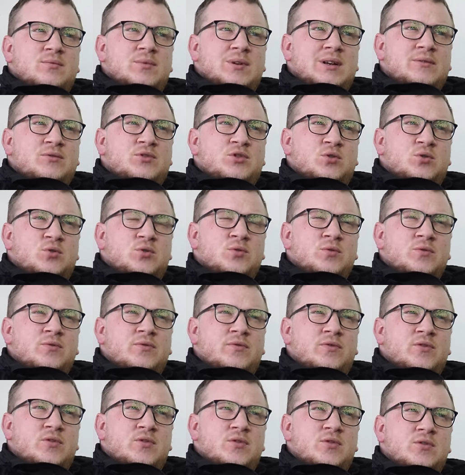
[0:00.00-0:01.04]
We'll have Jordan
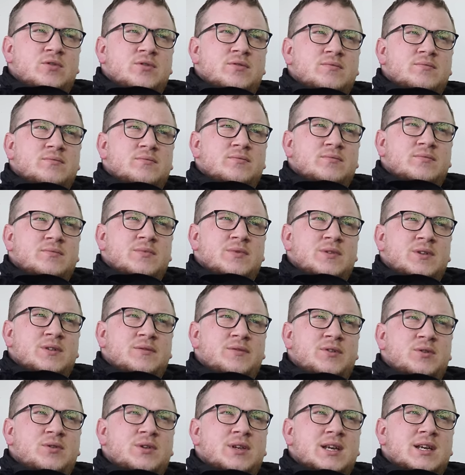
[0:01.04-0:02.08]
for a
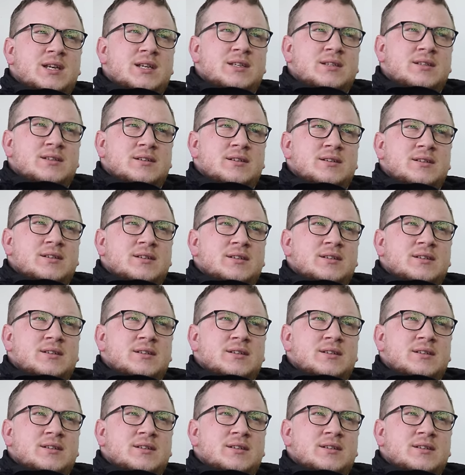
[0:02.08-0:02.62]
few days.